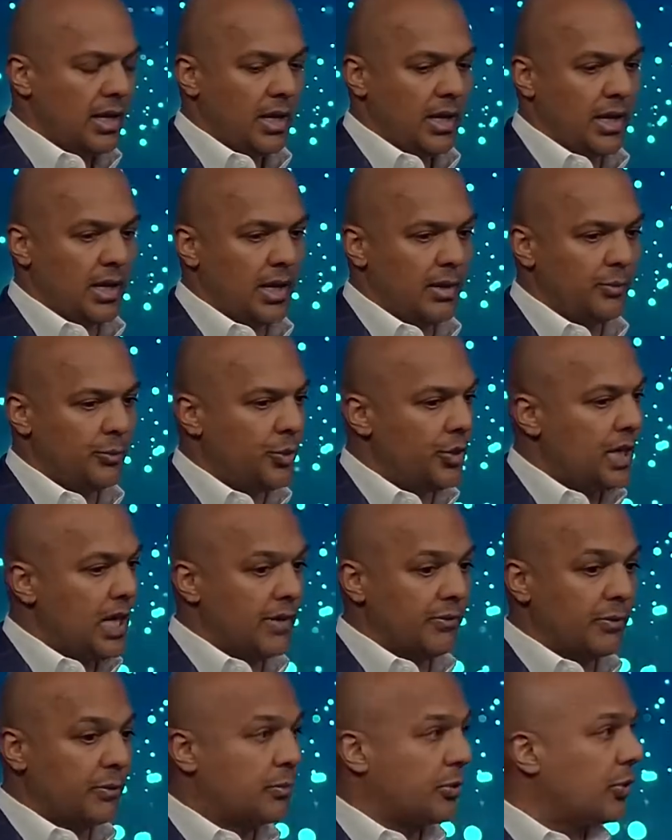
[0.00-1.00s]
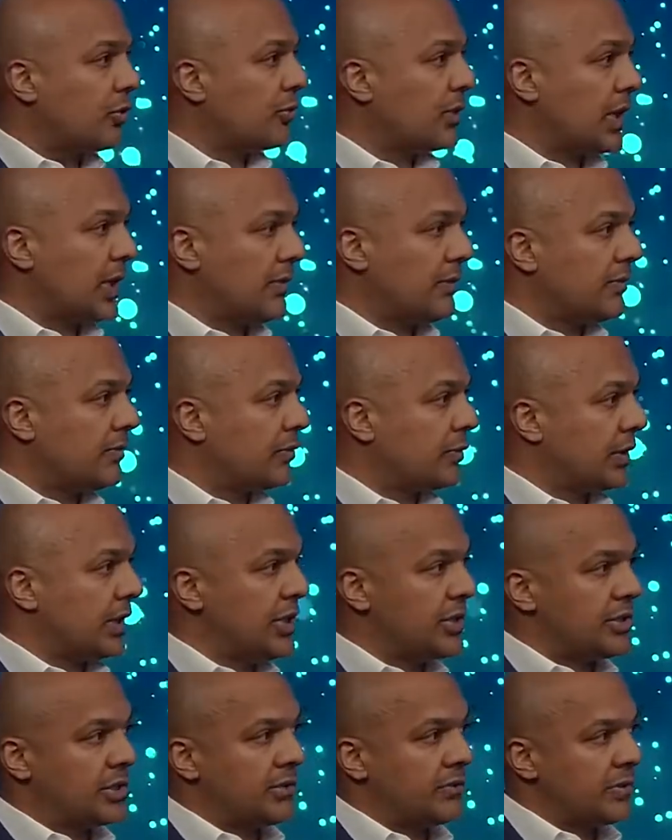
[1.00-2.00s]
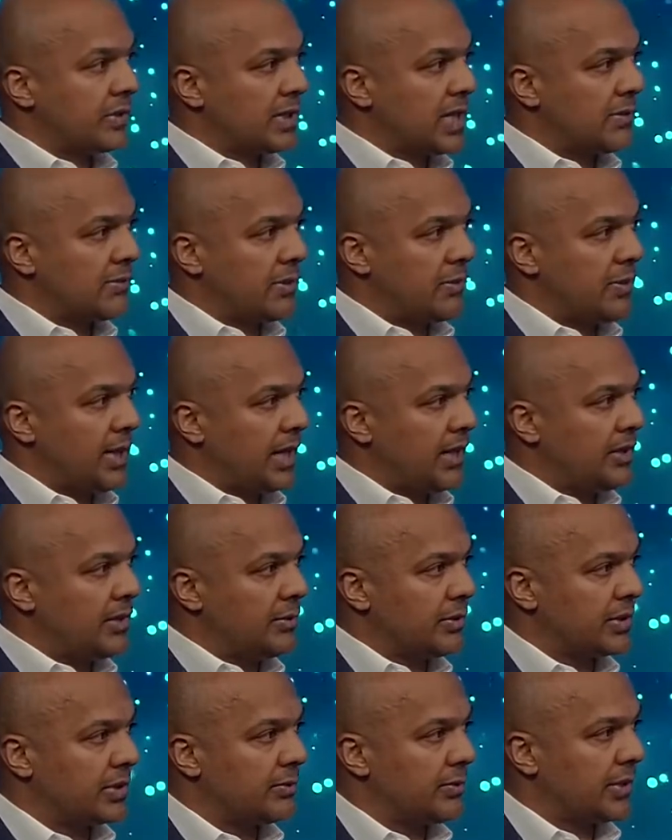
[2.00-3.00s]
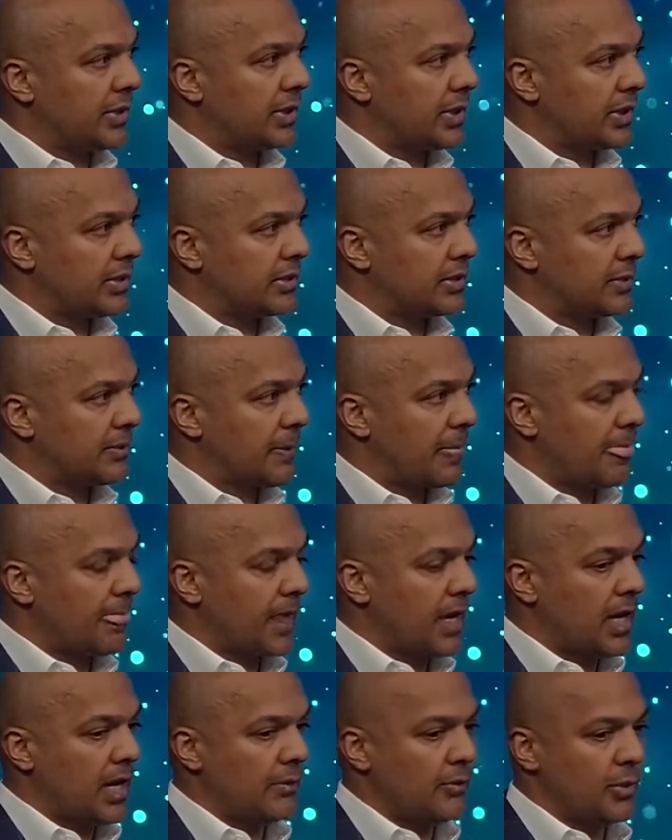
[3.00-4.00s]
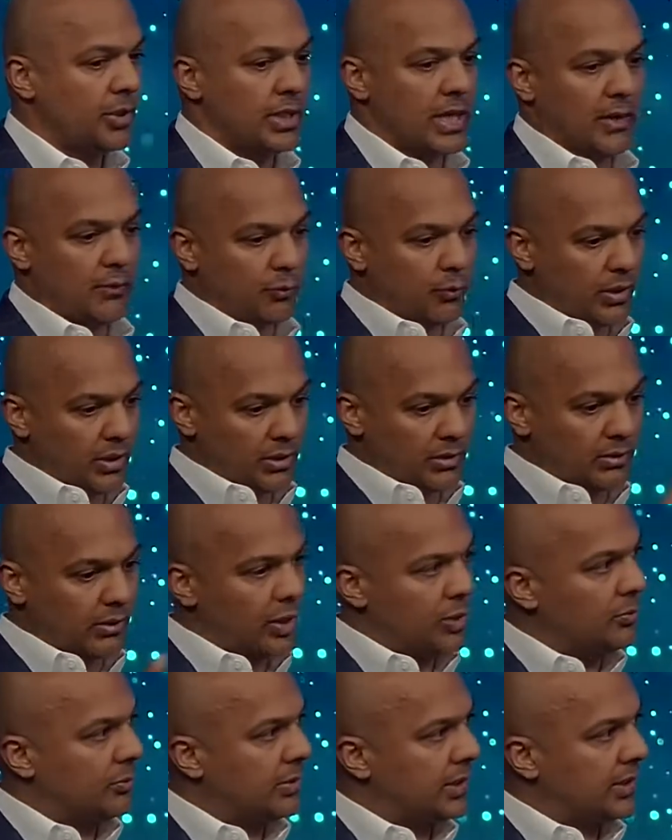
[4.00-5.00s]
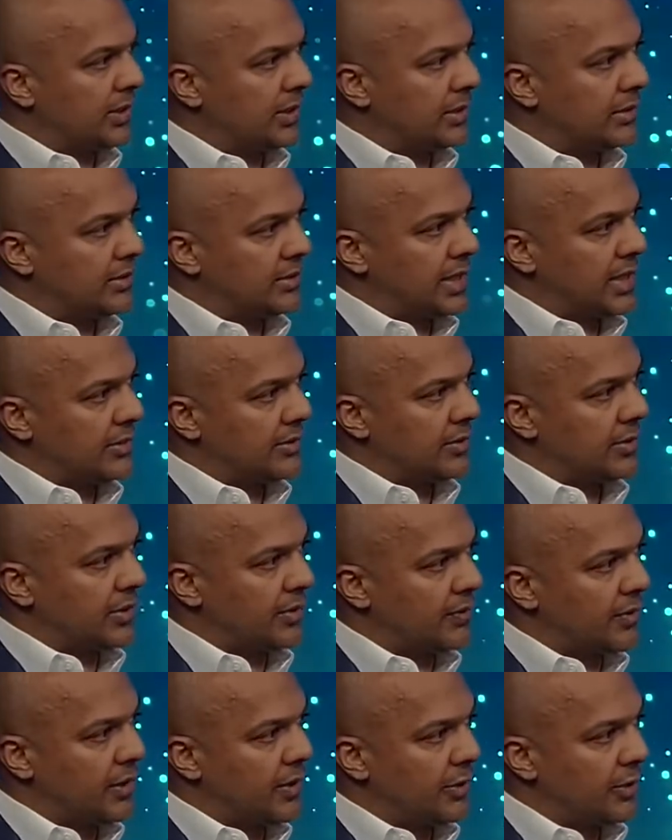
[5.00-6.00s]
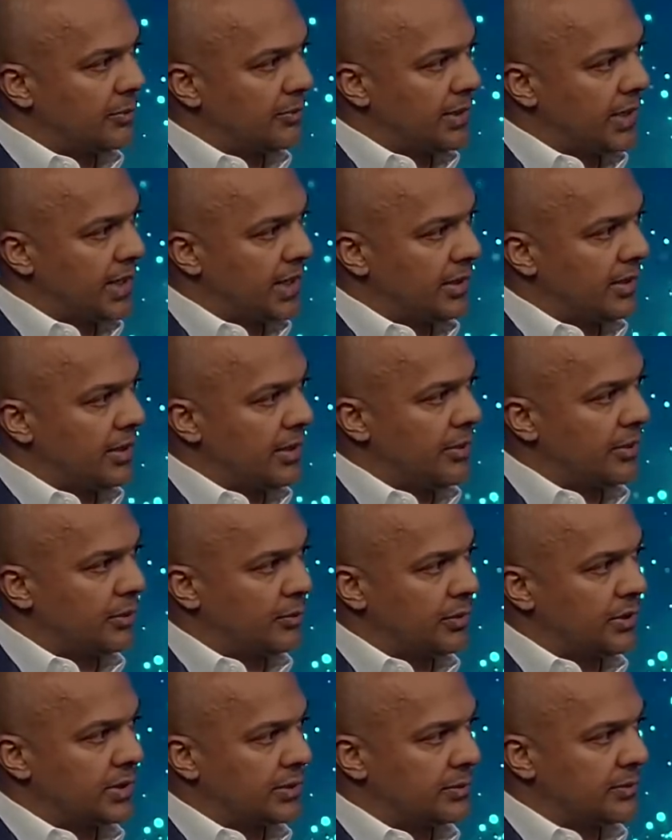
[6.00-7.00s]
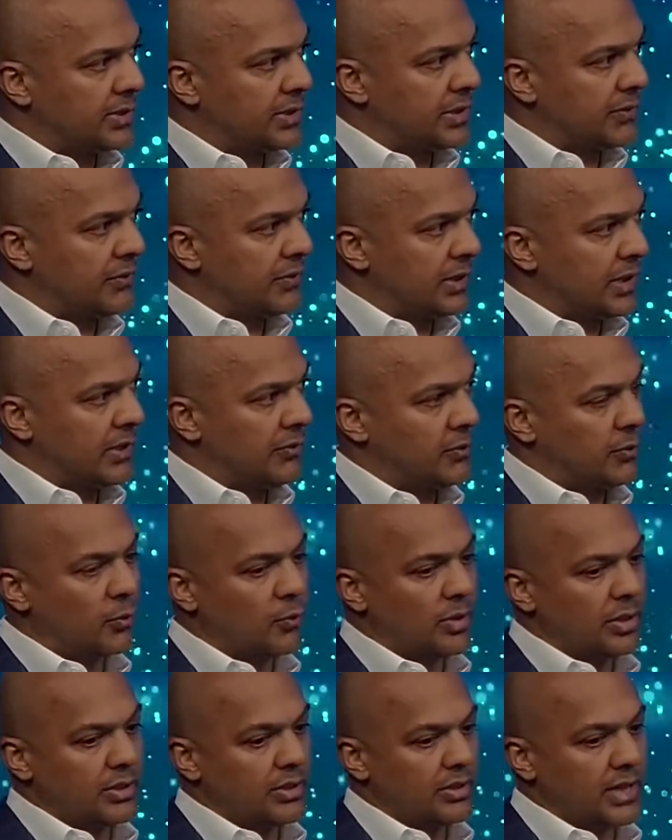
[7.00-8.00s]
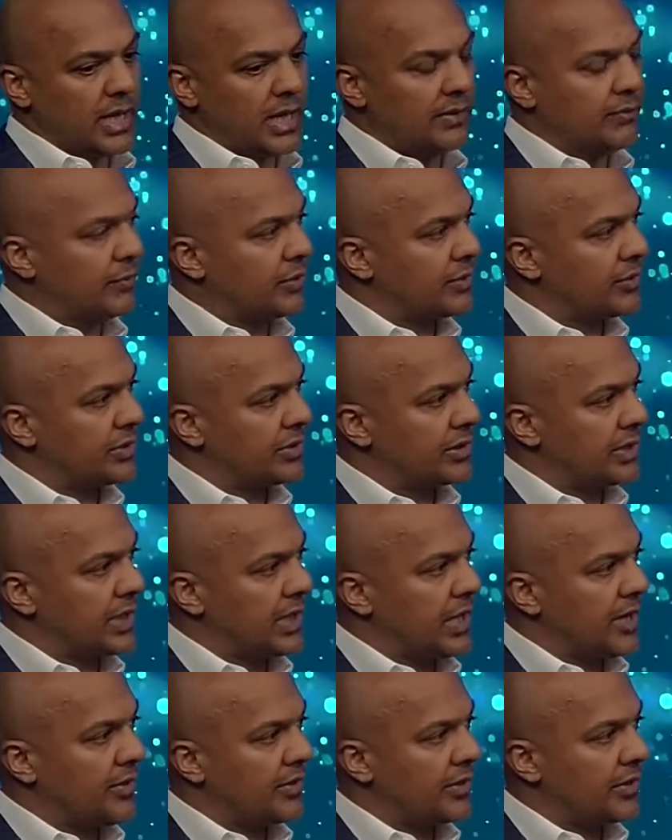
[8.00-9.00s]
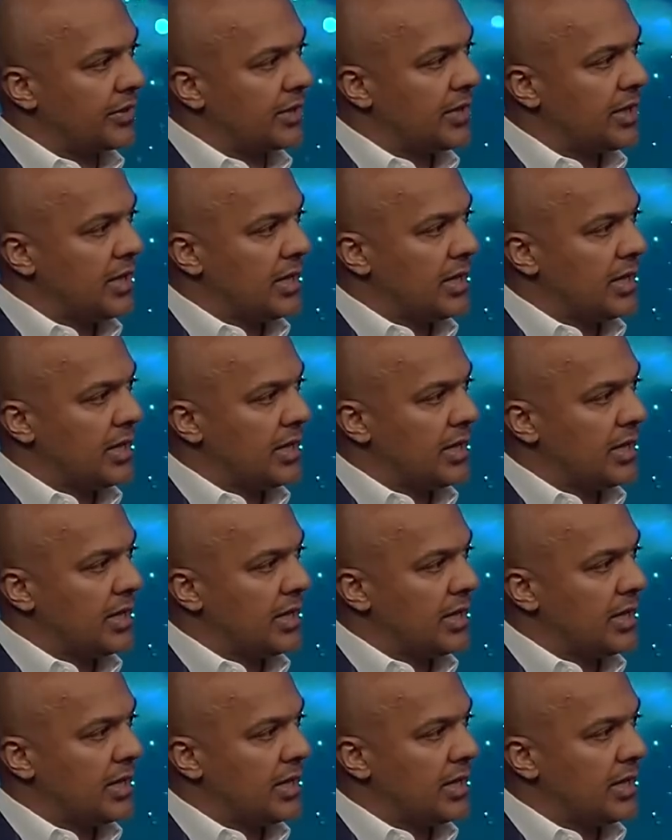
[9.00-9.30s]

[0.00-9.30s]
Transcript: You can have a program for each different type of pain you experience. You can have one globally that takes care of all your pain, other ones specifically for one side versus the other.